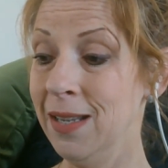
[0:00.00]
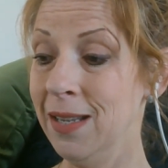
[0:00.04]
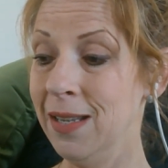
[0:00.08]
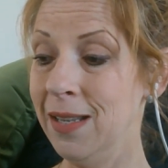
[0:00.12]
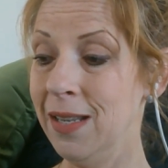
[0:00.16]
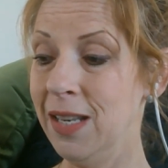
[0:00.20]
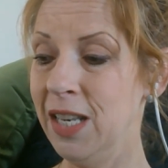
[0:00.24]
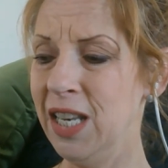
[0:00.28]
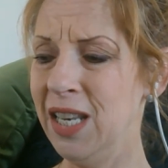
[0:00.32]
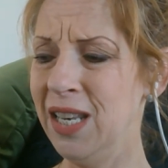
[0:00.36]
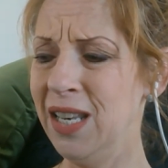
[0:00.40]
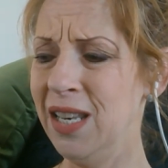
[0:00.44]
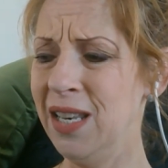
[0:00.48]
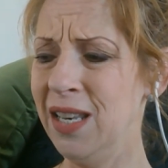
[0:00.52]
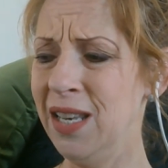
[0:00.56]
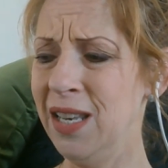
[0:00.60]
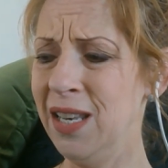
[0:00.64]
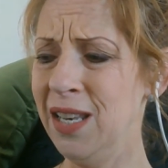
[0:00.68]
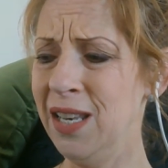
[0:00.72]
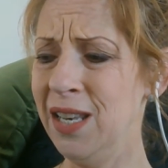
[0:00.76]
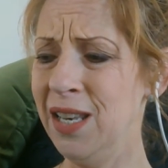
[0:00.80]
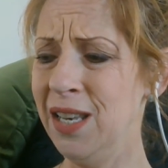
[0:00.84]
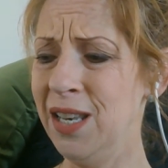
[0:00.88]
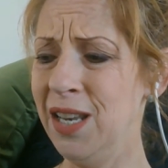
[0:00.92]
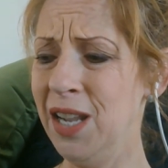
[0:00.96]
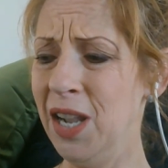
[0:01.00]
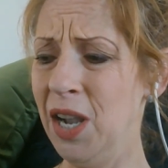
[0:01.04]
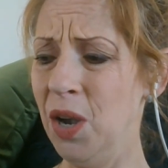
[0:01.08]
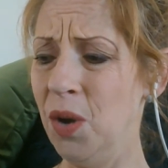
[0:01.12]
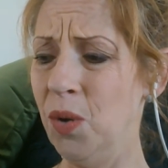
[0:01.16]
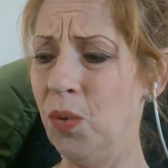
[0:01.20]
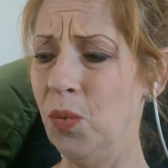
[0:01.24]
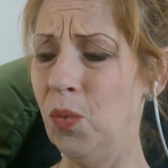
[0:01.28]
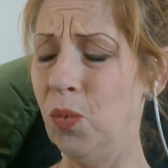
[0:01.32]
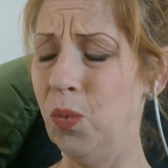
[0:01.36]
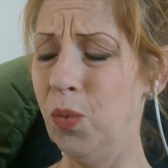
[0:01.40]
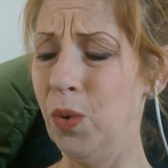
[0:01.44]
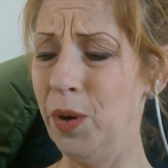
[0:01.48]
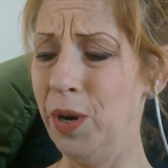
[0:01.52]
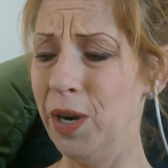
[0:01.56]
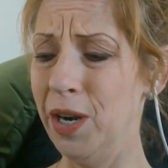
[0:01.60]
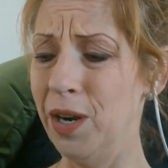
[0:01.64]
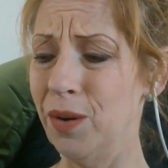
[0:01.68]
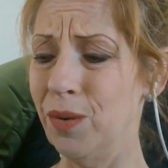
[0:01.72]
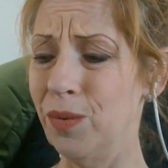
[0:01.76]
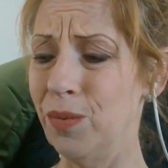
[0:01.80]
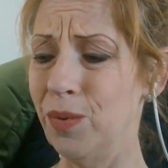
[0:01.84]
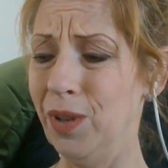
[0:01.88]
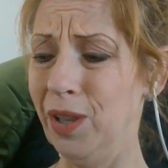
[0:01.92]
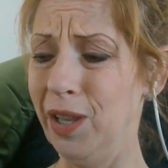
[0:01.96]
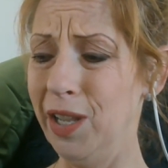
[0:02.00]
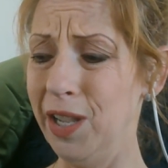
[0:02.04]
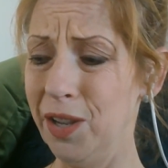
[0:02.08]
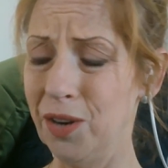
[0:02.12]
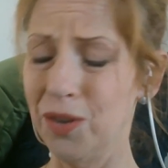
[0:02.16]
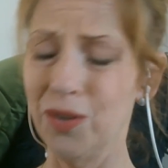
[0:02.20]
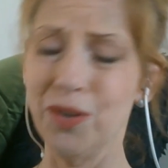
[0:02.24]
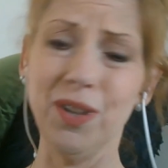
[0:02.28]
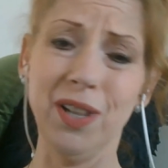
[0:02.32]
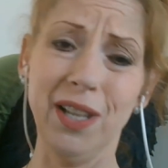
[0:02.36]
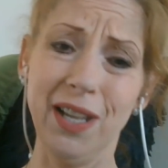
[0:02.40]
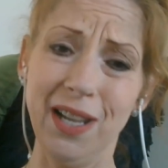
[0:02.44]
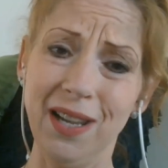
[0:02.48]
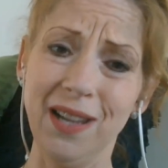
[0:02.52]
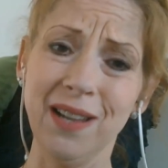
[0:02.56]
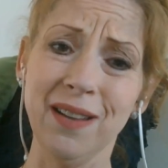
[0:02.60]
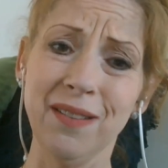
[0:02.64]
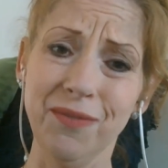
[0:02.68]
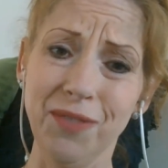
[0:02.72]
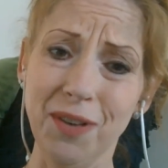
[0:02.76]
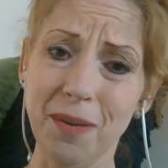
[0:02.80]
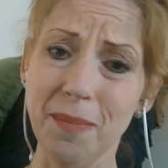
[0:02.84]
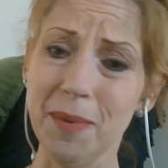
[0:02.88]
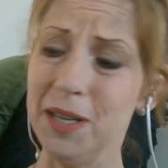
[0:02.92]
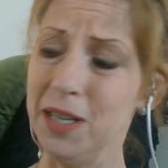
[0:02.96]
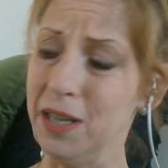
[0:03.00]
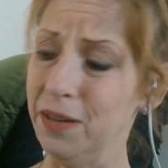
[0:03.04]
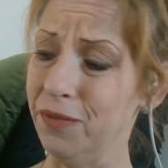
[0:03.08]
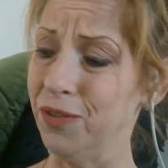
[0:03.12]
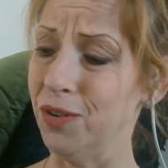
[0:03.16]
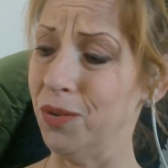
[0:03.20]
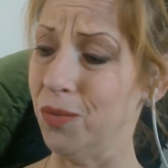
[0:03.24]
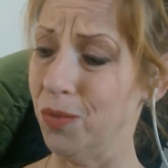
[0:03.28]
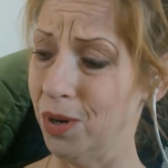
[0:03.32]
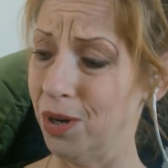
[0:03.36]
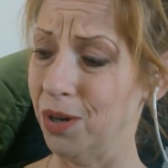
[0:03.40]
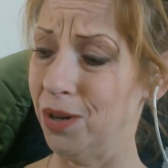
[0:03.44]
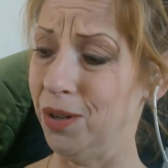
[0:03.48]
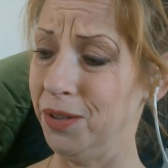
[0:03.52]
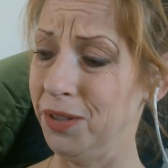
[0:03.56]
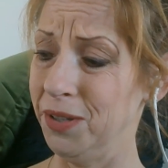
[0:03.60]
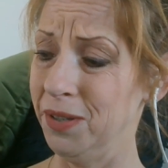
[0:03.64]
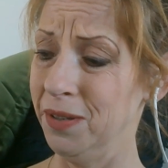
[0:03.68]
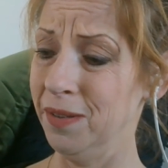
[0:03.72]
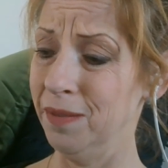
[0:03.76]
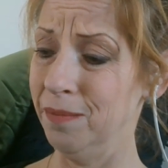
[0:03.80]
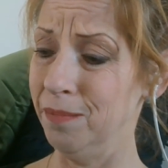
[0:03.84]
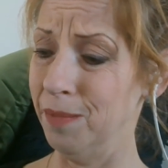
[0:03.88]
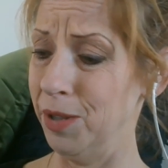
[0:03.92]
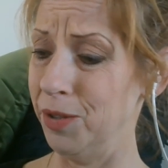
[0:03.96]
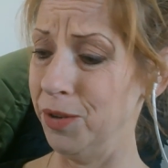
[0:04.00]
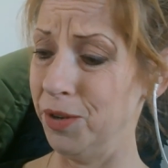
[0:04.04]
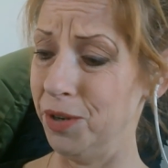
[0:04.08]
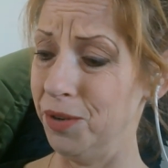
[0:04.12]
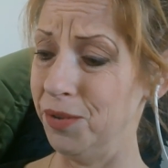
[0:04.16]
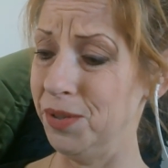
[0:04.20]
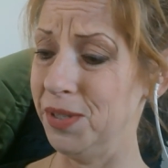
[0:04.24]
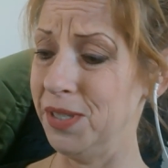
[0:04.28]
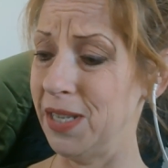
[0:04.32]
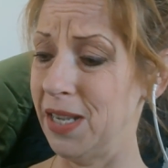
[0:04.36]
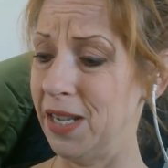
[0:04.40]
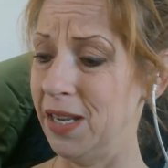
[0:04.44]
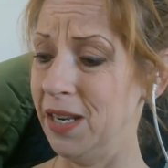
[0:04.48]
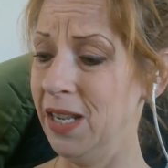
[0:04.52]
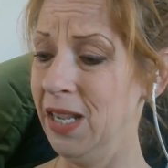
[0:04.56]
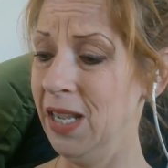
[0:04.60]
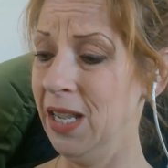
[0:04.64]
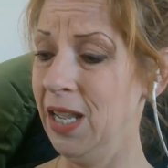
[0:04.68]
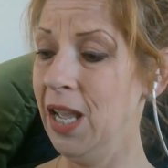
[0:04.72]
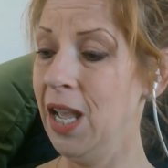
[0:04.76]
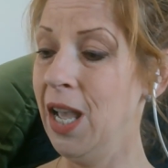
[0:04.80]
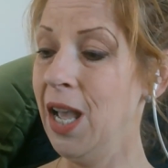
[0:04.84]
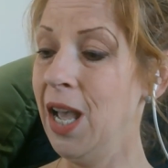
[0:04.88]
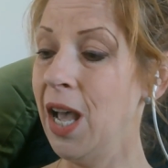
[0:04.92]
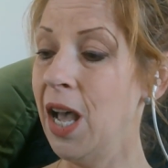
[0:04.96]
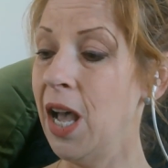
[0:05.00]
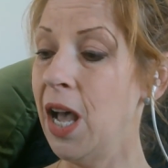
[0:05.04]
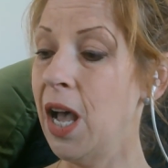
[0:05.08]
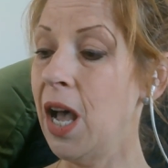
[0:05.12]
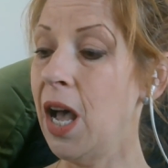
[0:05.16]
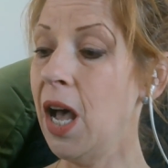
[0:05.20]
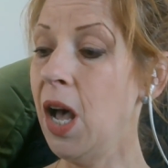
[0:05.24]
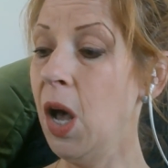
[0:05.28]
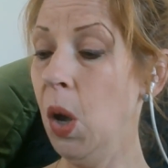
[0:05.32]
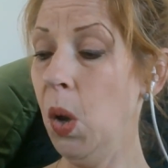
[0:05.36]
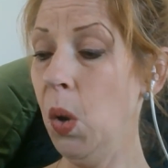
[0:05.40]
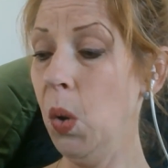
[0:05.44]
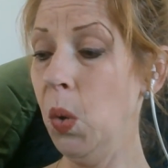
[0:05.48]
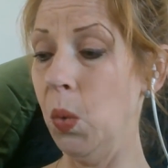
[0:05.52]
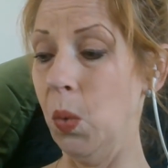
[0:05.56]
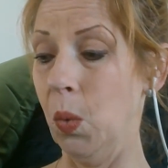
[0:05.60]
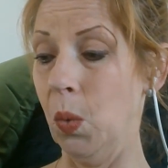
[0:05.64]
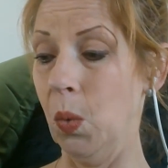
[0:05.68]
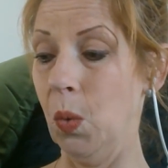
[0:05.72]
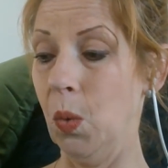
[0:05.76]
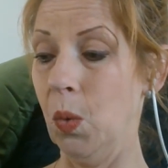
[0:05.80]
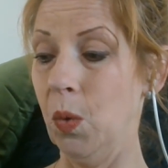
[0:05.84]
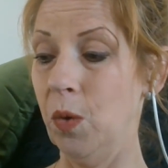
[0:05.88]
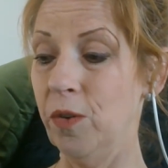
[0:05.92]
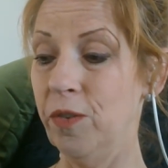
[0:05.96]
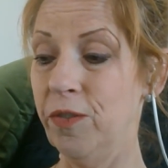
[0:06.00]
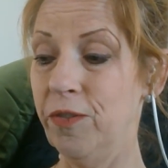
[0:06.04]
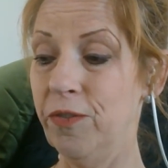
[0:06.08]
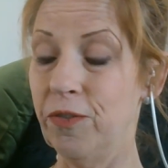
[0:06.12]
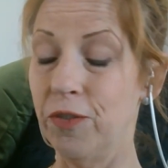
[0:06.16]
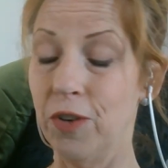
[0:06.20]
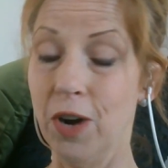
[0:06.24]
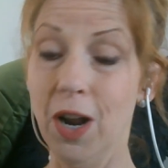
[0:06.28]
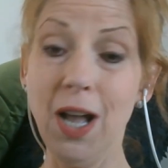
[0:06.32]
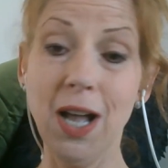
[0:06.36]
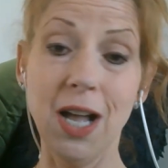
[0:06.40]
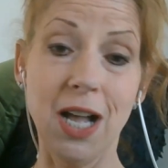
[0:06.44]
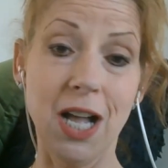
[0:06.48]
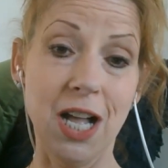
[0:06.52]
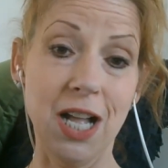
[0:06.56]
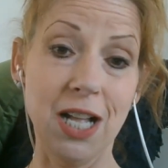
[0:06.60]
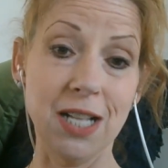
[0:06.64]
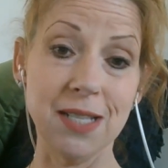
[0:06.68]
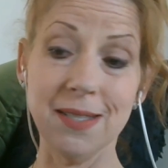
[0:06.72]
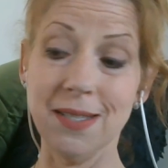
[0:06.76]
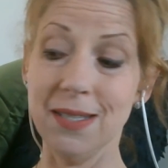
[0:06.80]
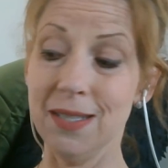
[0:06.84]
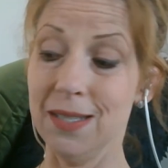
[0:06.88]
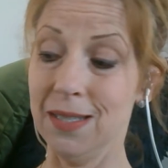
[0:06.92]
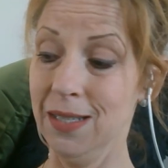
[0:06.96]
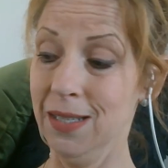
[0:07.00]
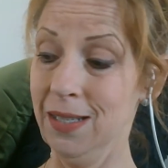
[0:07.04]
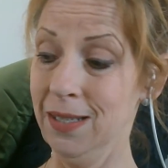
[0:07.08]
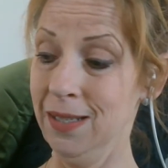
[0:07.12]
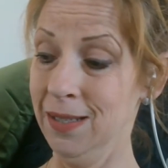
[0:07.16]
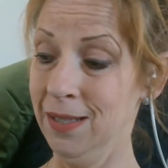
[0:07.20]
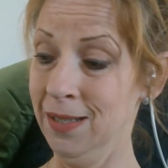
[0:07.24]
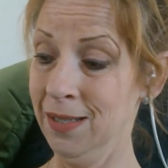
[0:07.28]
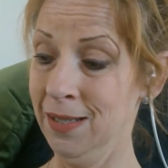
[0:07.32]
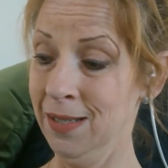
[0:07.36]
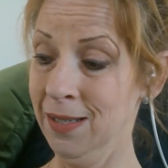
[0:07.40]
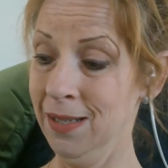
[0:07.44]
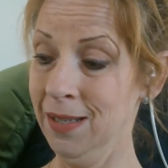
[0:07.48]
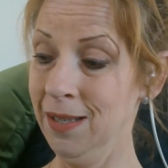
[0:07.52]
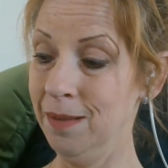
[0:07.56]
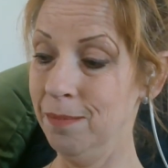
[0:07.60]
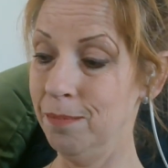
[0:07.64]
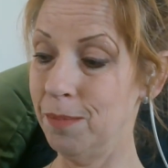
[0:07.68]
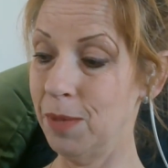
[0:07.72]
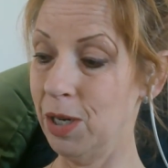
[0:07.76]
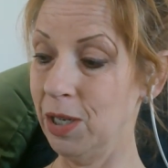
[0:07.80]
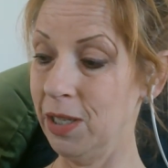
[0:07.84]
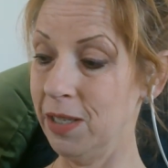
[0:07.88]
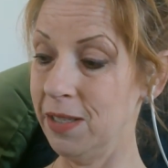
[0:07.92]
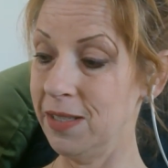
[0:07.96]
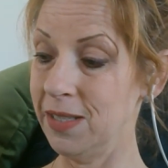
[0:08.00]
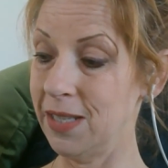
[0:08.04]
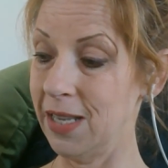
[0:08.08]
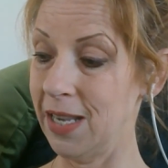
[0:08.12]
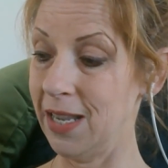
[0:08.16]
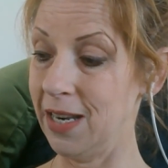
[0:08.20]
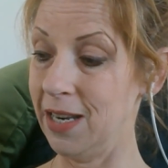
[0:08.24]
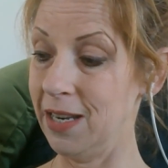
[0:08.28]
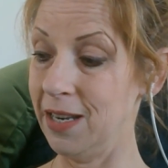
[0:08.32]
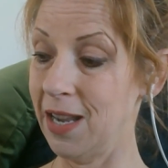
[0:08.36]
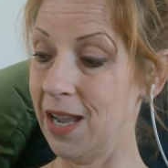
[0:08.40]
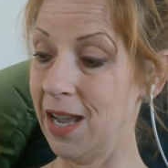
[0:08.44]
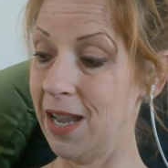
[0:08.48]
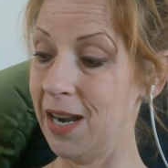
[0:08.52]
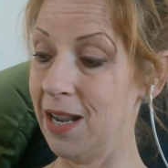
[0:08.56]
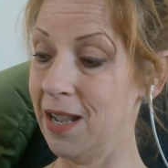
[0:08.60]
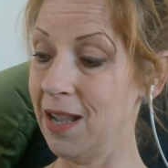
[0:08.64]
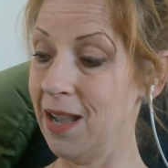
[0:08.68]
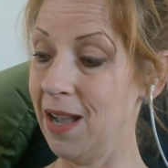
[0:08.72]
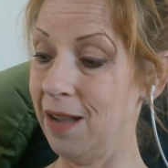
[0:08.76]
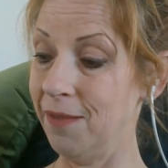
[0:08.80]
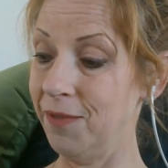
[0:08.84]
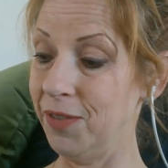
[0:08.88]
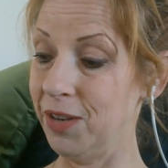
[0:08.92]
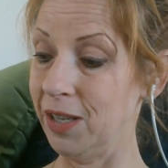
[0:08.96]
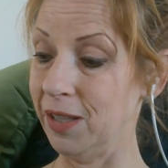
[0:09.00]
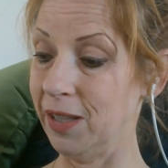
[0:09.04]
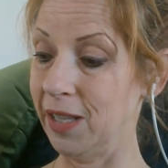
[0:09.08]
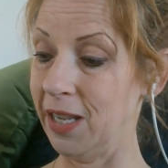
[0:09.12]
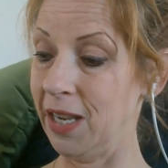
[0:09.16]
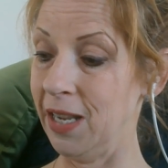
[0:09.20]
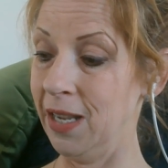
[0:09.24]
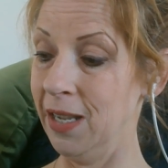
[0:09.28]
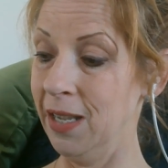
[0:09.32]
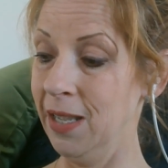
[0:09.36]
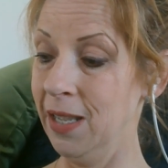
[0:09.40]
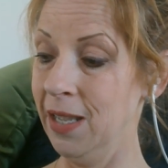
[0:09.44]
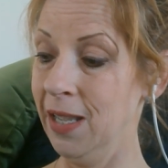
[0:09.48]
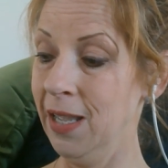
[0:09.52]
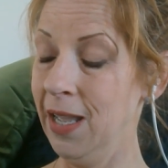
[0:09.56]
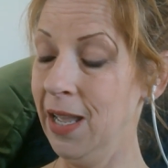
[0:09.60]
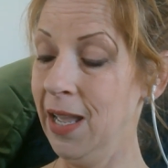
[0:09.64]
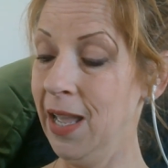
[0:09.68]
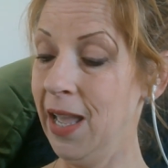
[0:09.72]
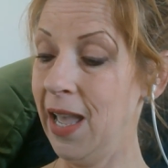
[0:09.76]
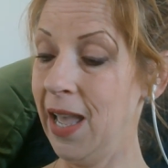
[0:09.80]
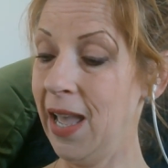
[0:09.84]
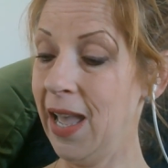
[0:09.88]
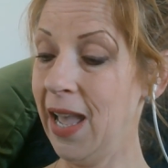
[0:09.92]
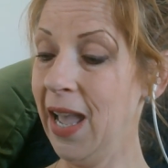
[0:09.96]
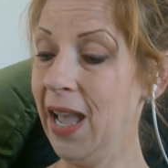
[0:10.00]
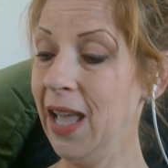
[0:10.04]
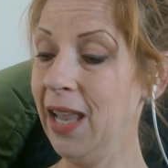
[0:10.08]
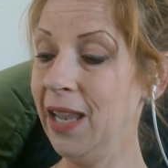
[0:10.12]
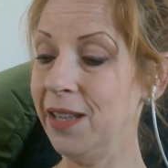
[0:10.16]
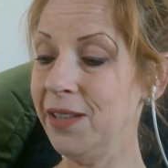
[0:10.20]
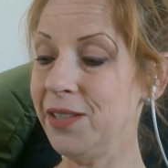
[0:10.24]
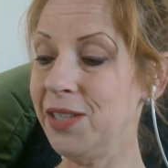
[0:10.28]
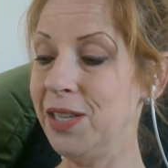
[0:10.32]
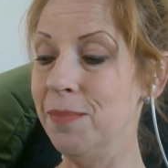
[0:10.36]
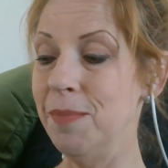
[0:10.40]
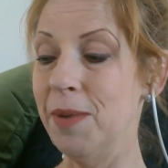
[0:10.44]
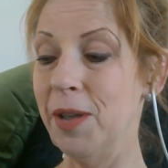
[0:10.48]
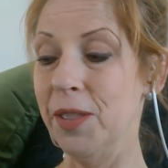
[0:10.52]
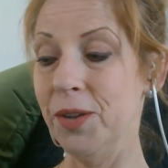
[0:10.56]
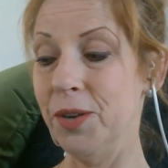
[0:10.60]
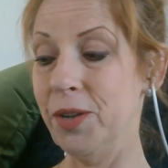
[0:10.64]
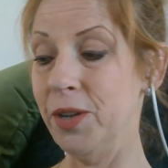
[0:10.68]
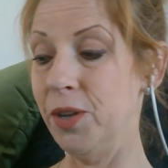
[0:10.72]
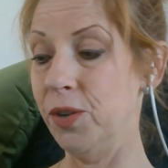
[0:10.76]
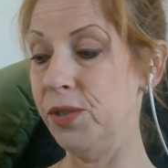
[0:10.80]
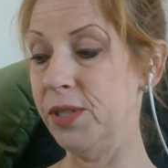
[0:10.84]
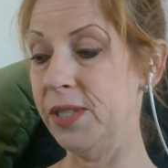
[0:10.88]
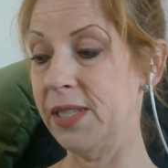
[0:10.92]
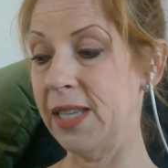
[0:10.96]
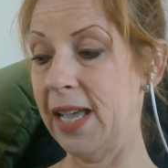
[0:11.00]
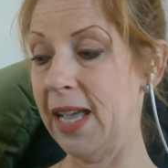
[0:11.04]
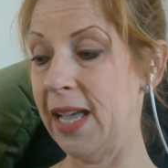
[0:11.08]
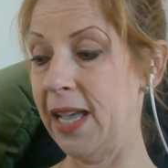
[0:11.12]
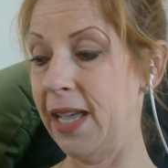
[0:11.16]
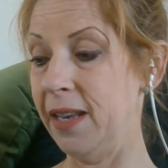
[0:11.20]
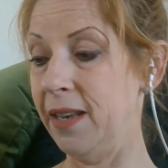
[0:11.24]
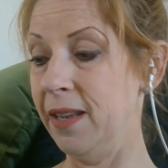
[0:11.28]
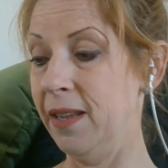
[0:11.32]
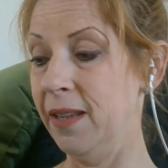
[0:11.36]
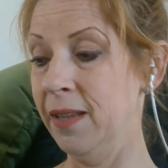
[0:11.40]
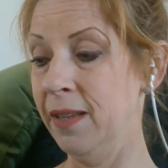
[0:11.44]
No, we're literally from a different world, Mother Goose said. Oh, France, Merlin said and nodded confidently. Alex and Mother Goose sighed.